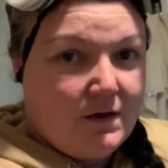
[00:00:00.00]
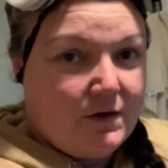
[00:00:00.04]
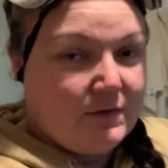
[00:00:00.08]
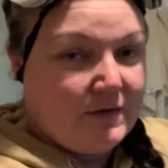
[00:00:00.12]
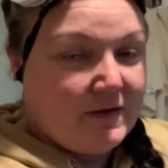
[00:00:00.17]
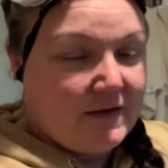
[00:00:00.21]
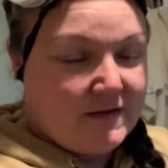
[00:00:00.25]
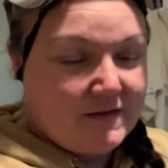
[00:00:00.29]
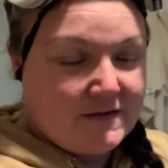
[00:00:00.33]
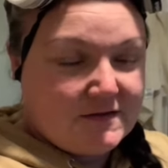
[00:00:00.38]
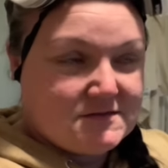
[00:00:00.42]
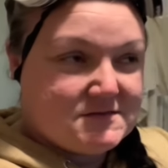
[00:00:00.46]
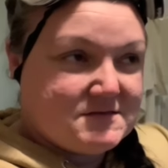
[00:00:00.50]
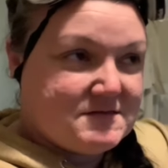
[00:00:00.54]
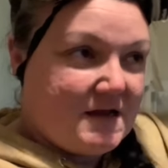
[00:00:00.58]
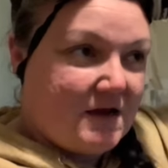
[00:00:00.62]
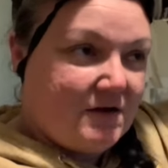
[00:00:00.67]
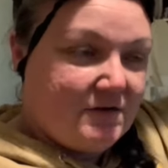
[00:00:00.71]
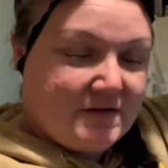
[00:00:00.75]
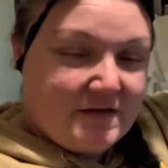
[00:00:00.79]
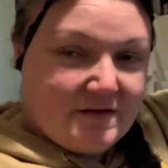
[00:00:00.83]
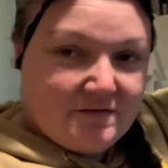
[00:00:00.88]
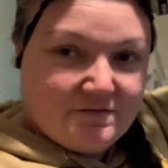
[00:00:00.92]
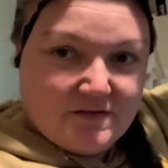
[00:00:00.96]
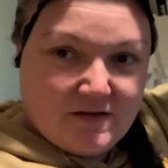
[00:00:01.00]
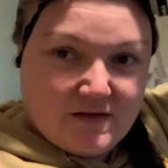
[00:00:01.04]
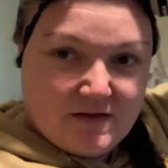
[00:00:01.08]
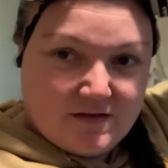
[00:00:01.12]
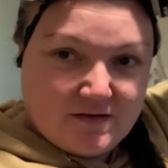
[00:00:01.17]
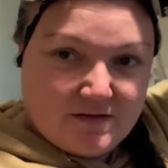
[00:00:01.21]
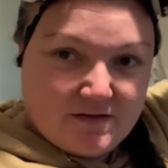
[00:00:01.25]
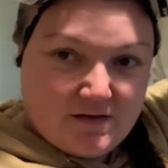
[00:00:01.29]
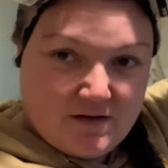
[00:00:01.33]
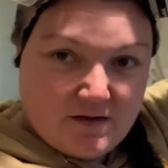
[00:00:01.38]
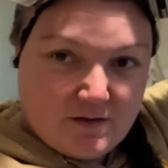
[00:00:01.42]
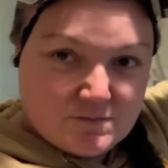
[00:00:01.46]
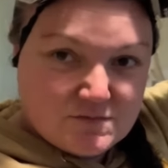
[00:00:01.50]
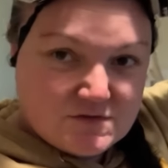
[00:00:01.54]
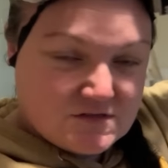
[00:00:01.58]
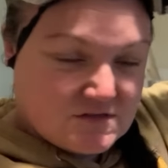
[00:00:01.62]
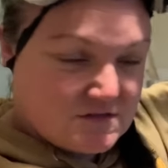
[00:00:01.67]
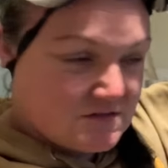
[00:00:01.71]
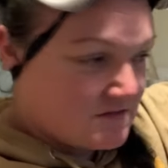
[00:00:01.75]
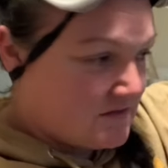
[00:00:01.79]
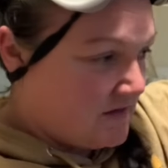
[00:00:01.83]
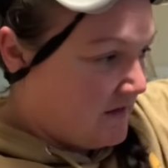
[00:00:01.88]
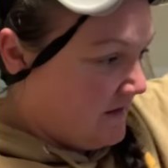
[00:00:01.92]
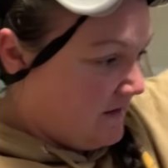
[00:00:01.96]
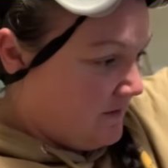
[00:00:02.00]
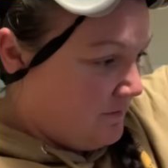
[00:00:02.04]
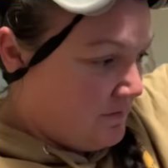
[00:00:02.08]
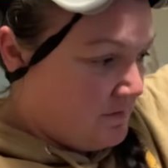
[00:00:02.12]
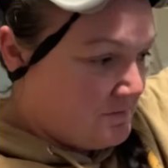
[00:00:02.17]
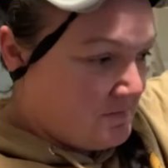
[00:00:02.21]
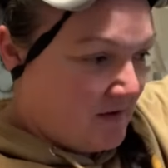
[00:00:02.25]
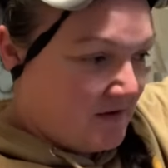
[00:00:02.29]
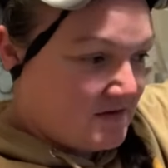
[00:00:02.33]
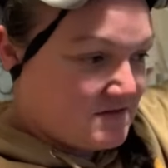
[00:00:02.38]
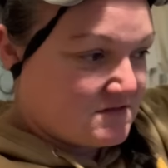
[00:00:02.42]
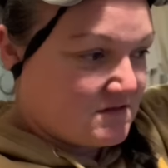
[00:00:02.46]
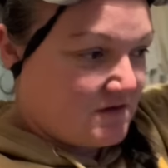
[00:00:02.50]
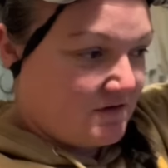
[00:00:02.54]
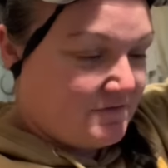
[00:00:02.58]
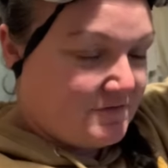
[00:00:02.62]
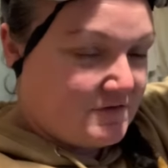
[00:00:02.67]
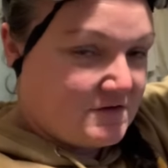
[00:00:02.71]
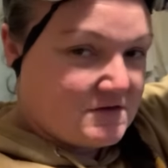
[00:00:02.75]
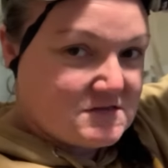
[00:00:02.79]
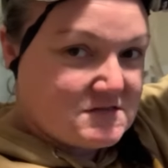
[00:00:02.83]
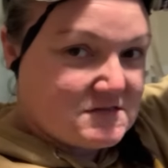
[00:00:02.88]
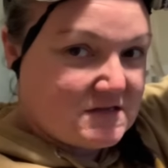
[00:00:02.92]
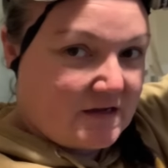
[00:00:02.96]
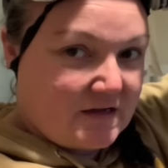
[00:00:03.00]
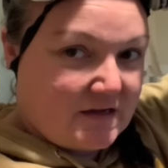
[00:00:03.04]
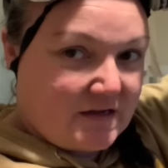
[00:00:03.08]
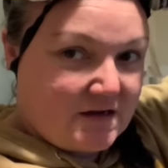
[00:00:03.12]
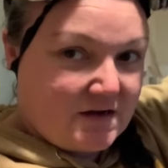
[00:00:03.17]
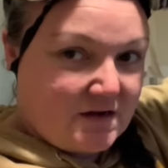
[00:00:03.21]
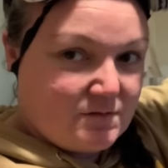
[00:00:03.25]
Okay, it's now evening. I'm just taking my mask off for a second.